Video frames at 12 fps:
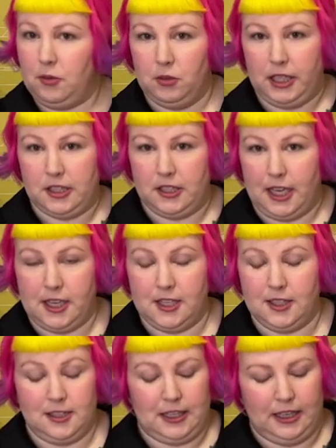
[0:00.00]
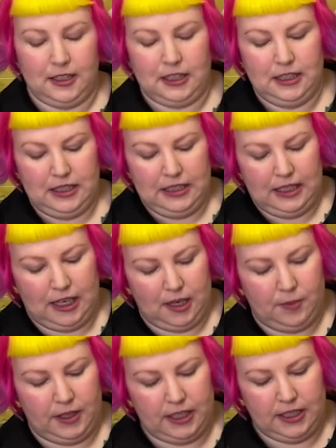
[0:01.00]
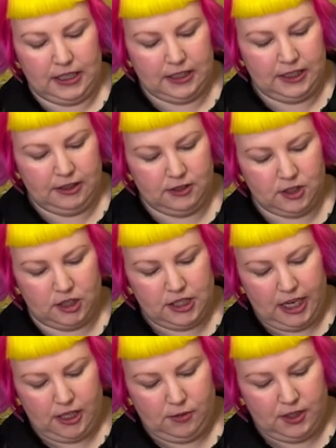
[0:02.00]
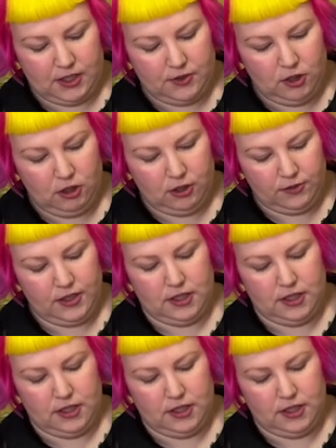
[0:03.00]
We'll get to that in a sec. And then down here, it's got Tania Wicks Photography.